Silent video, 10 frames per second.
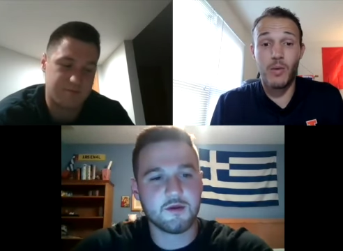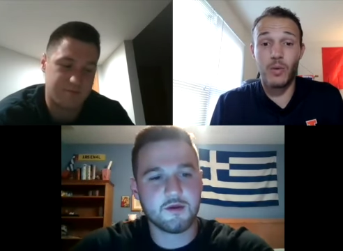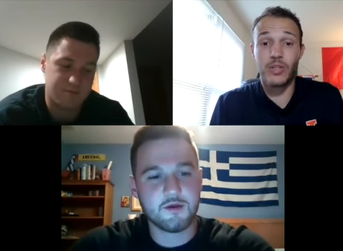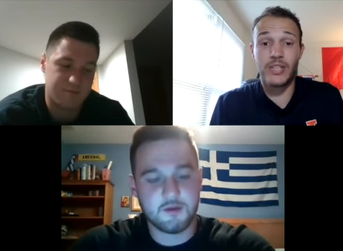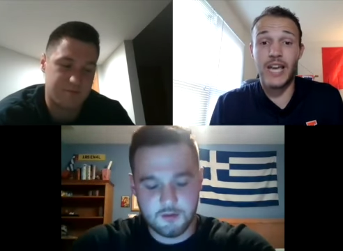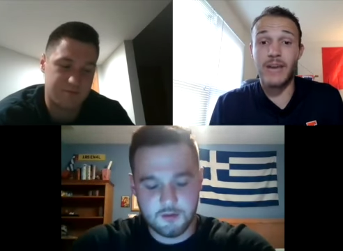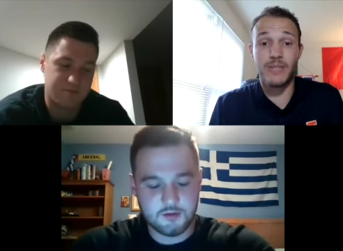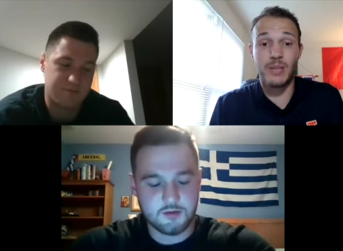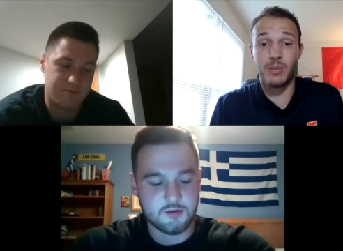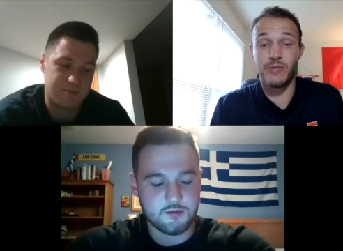Speaker 1: worse
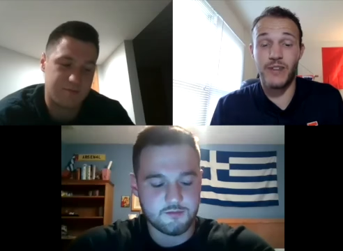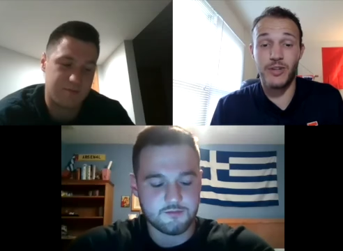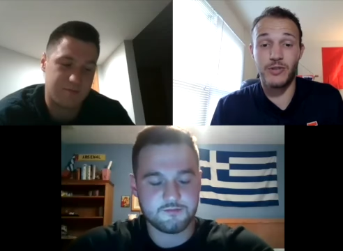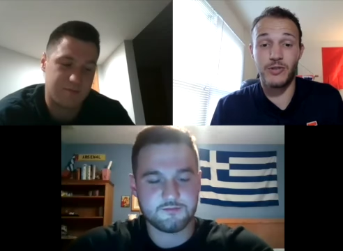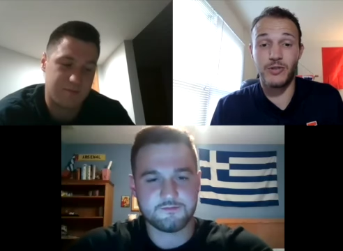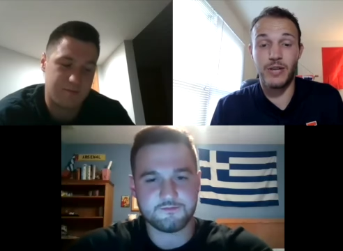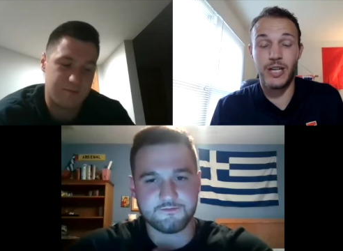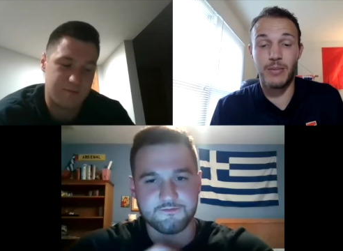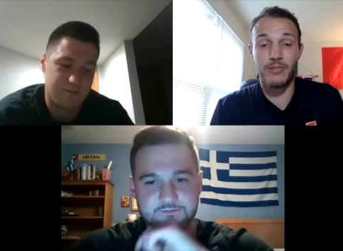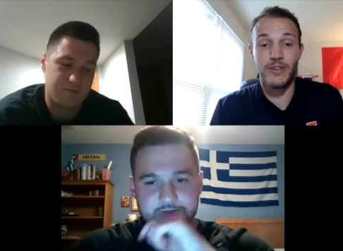games in a professional
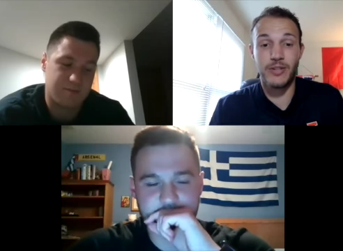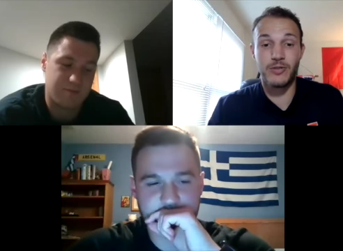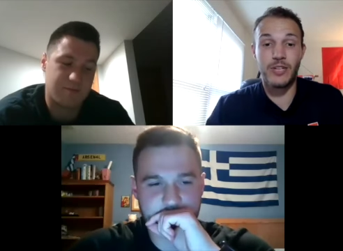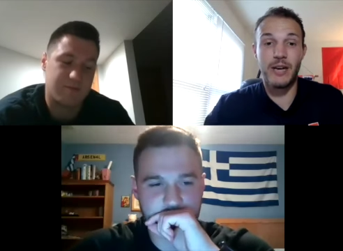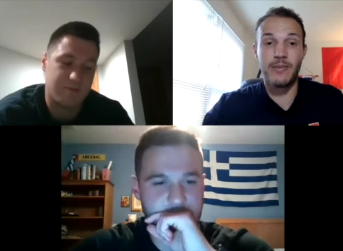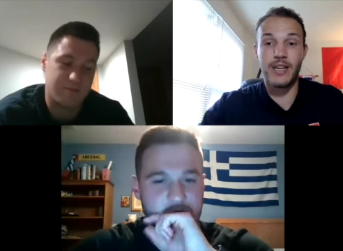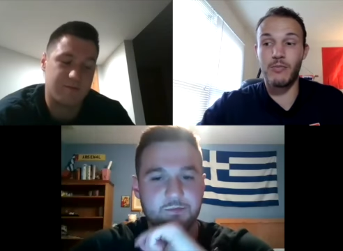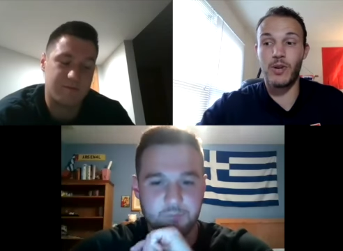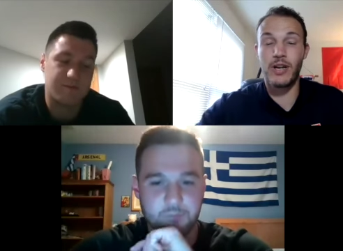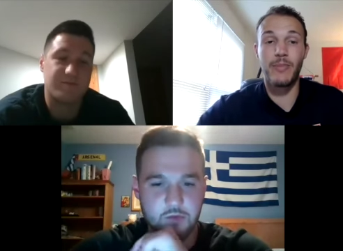in a professional game than
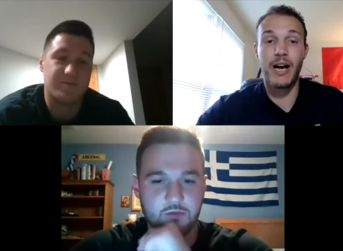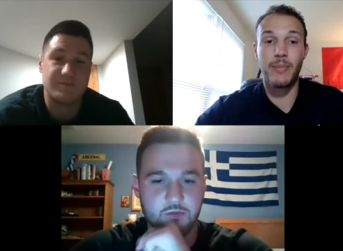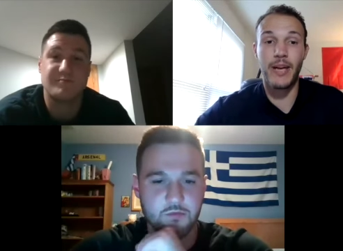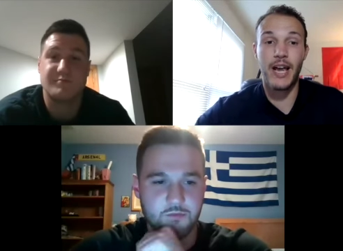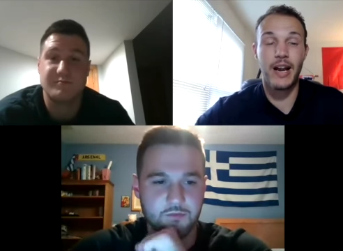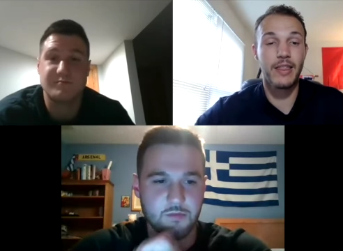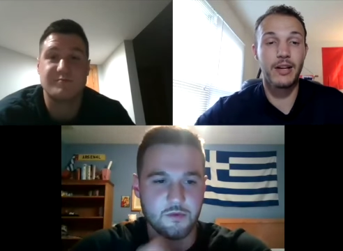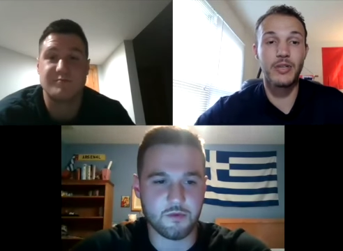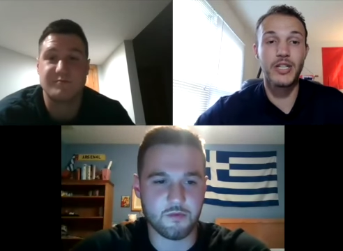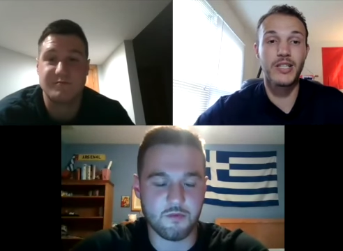in what Mbappe had. I
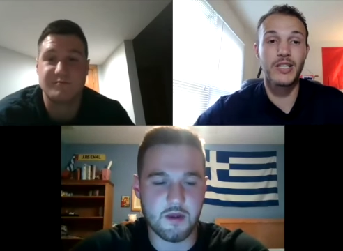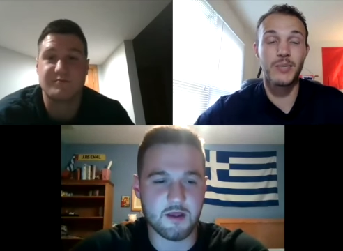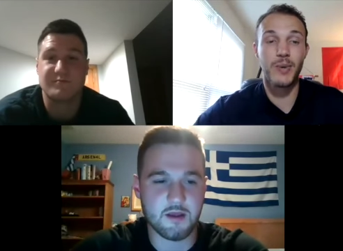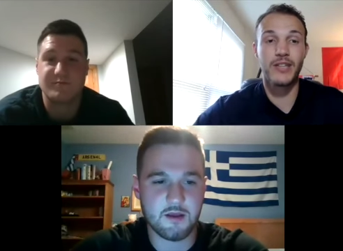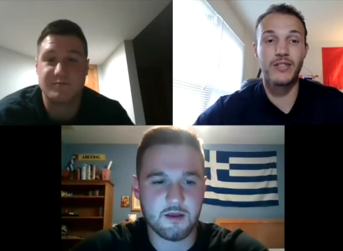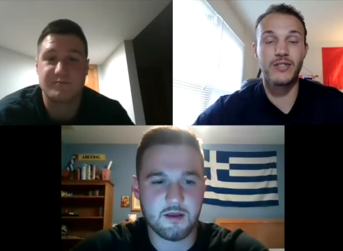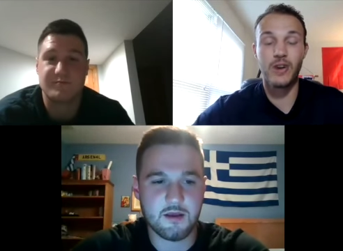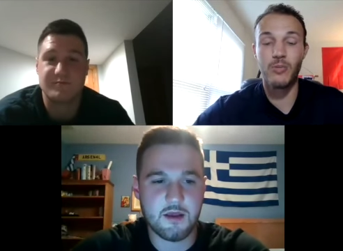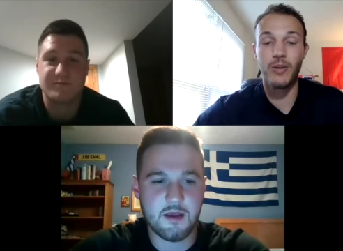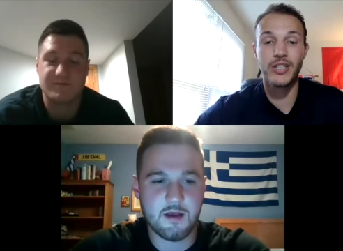think we just right. expect
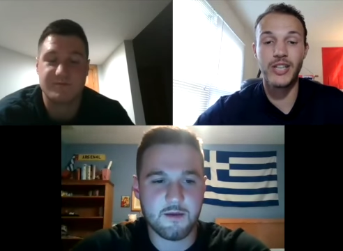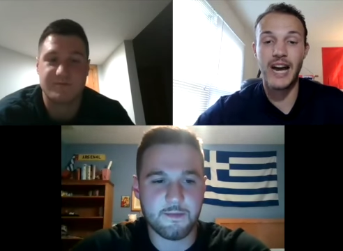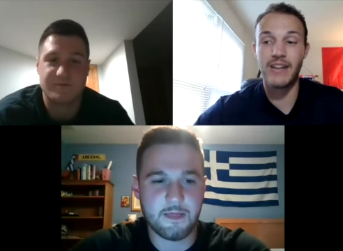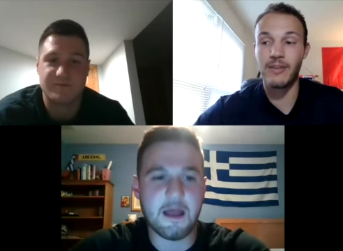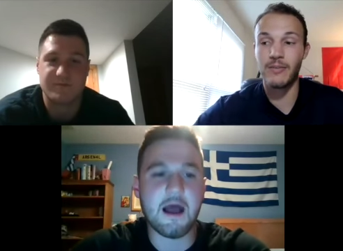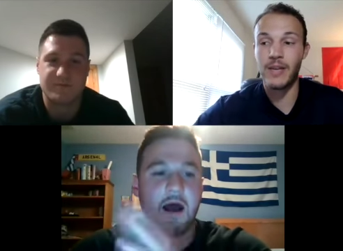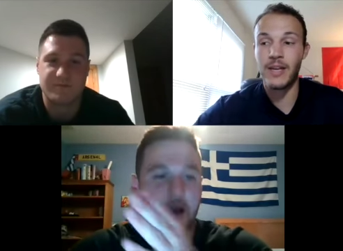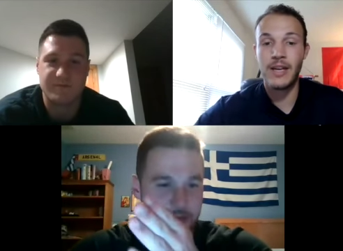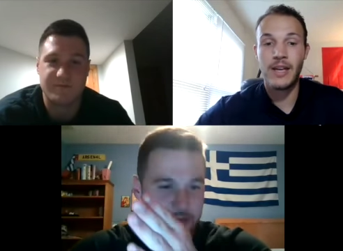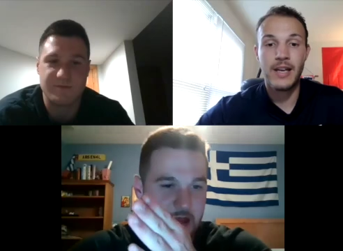so much out of him.
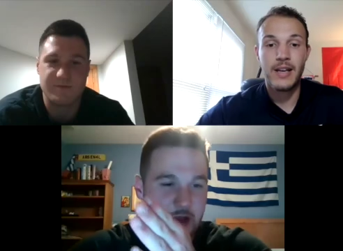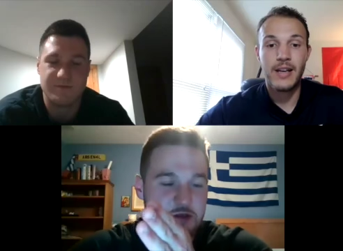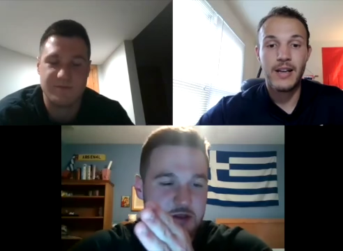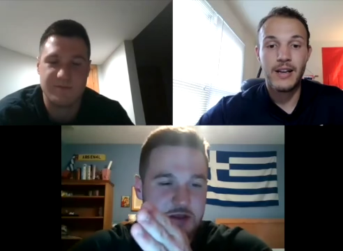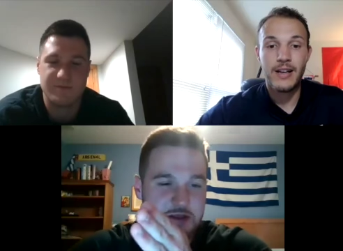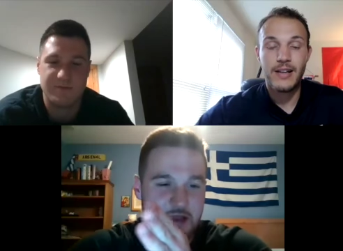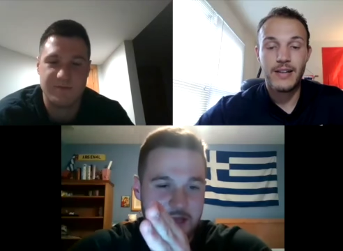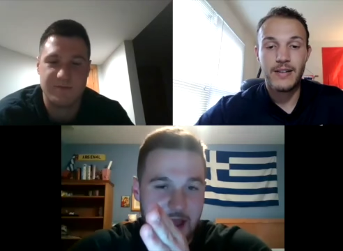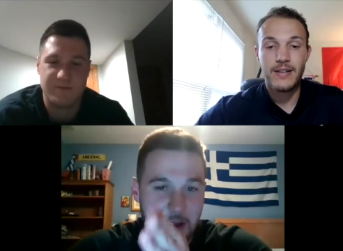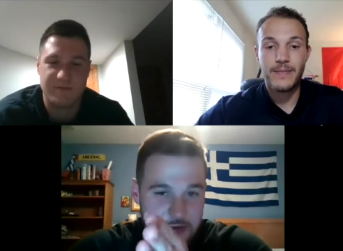
Speaker 2: I was gonna say
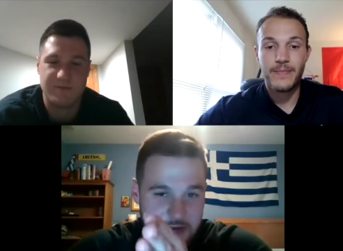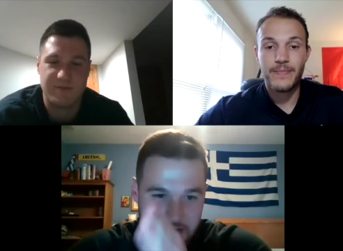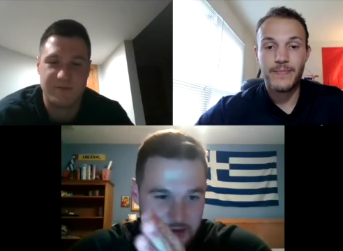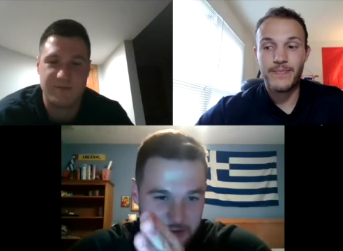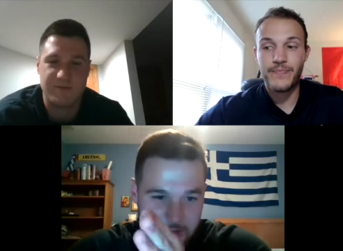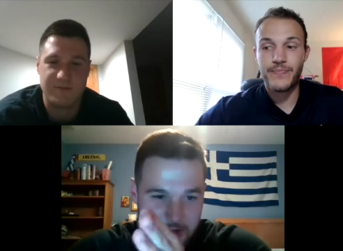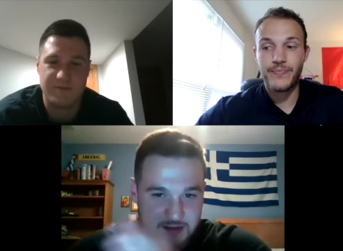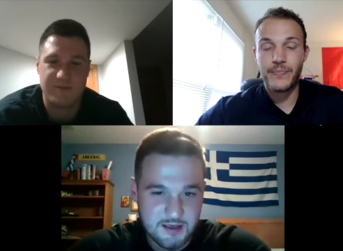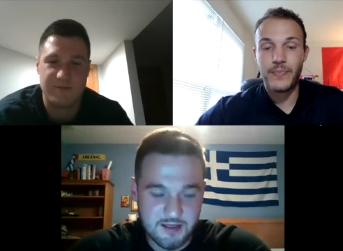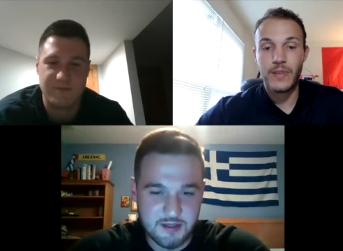that I was literally about to
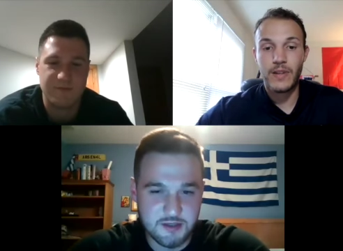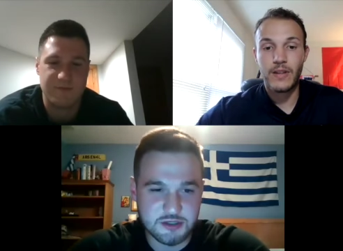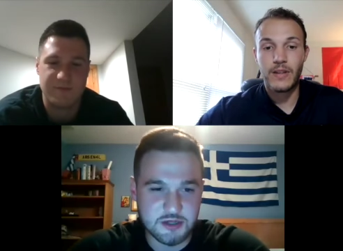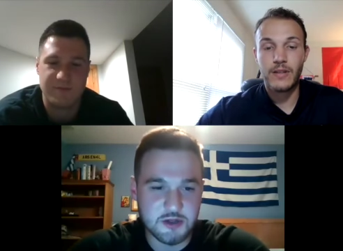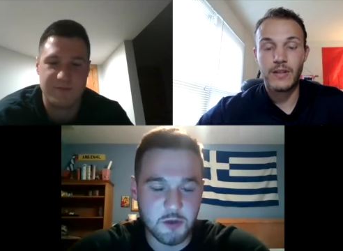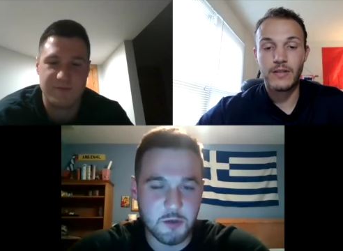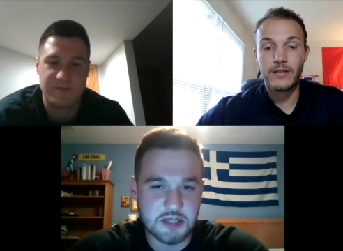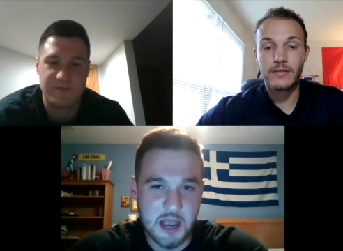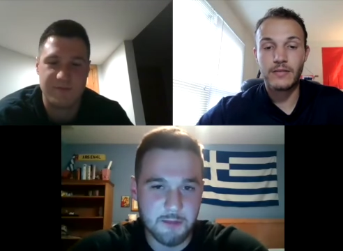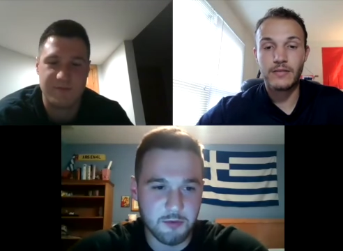say that. There's just so much
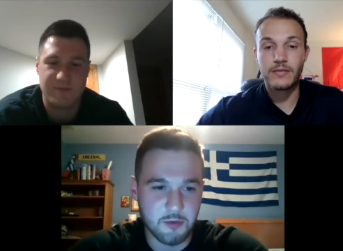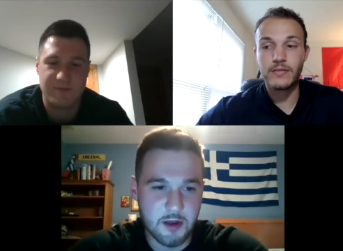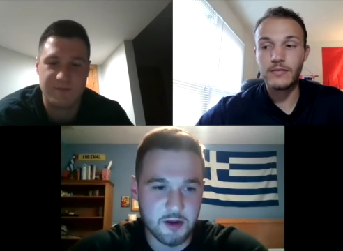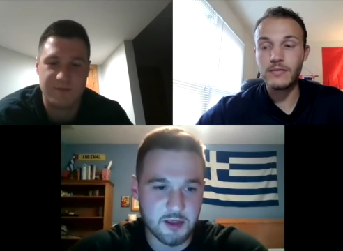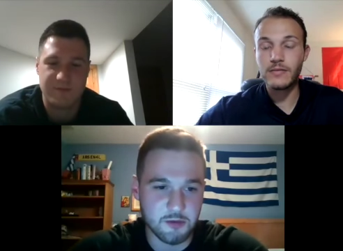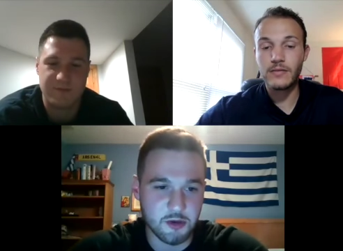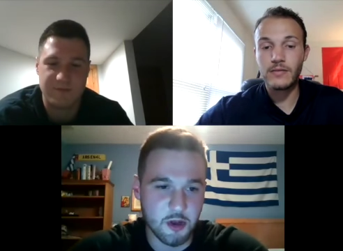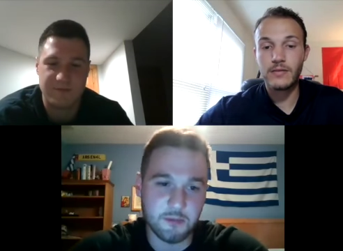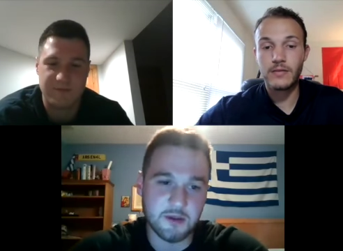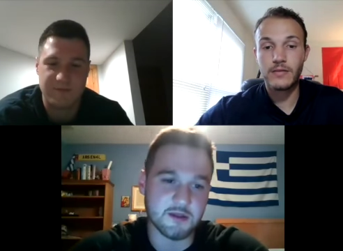hype around him, you
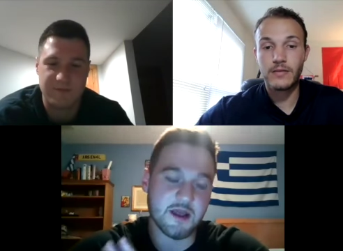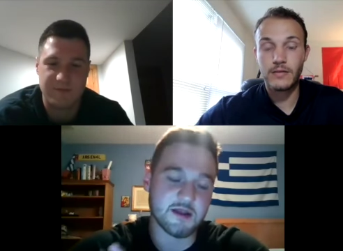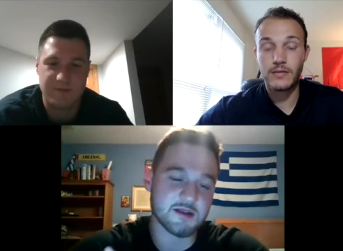know, being the next